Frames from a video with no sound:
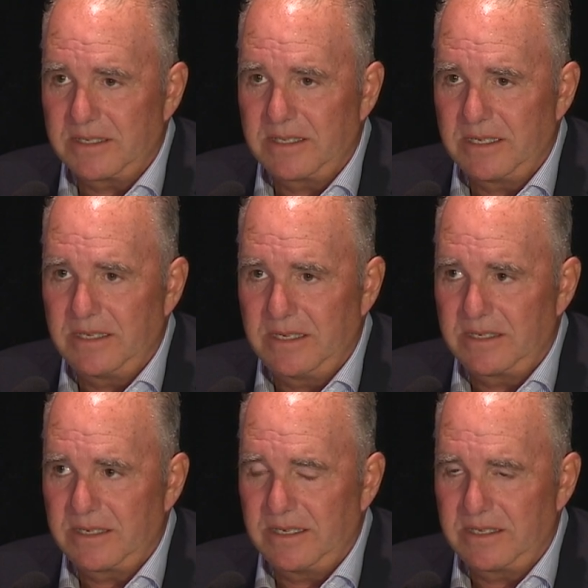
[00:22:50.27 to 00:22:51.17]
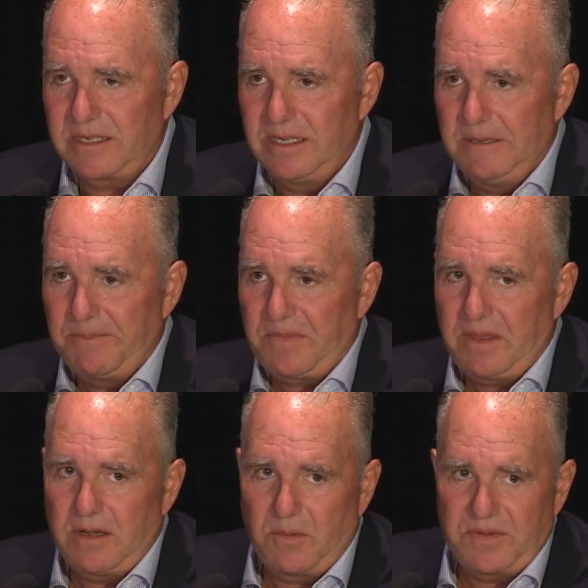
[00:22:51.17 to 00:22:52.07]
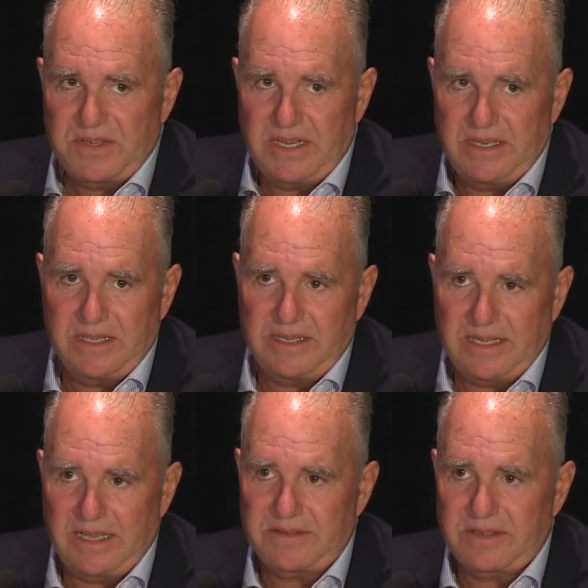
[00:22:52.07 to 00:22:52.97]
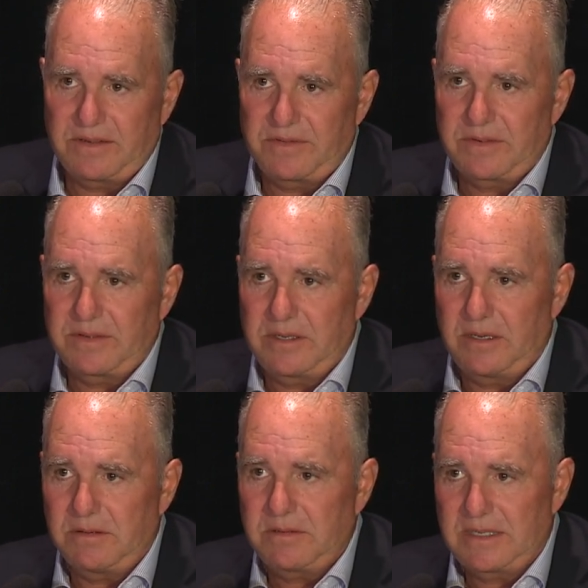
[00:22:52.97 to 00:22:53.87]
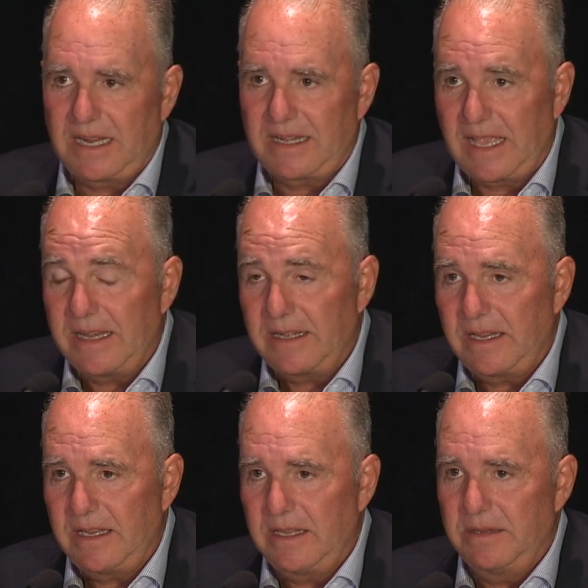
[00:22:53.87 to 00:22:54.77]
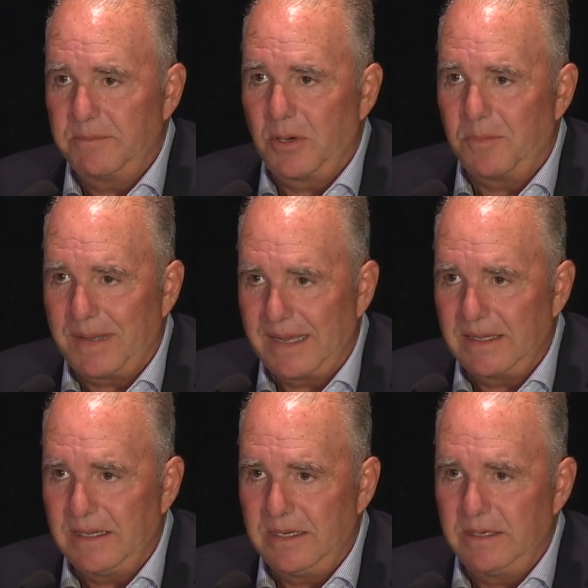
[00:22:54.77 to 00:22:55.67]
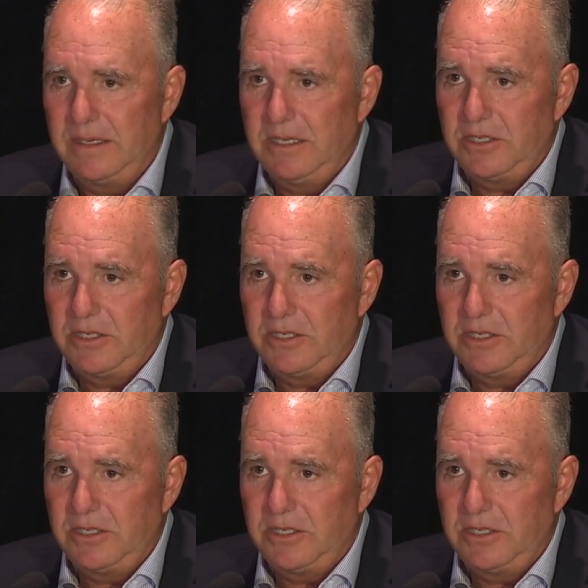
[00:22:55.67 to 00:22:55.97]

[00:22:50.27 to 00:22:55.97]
It, it's it's you know we've seen the deaths of you know Ted Kennedy and Beau Biden and